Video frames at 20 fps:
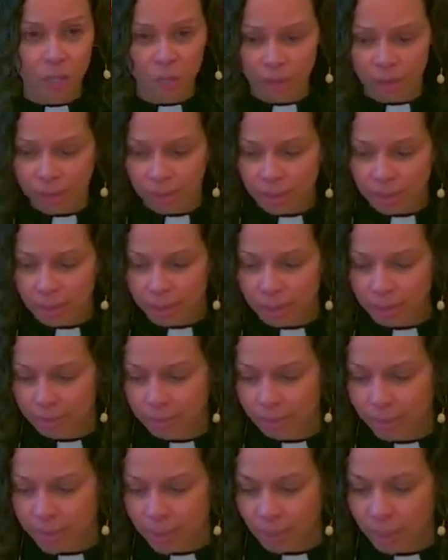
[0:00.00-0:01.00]
God's
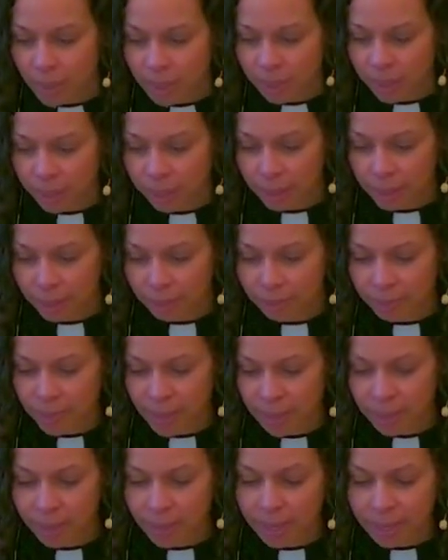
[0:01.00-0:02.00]
strength that we
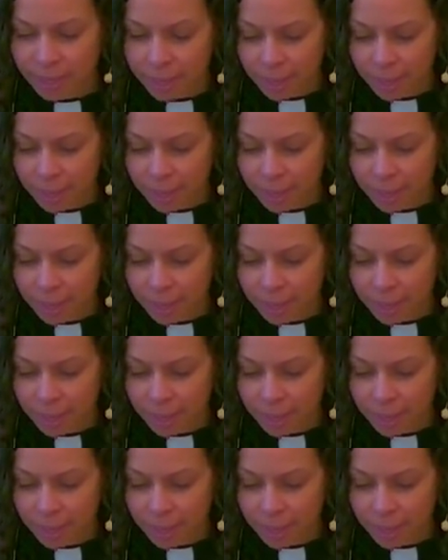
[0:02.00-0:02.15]
lean on,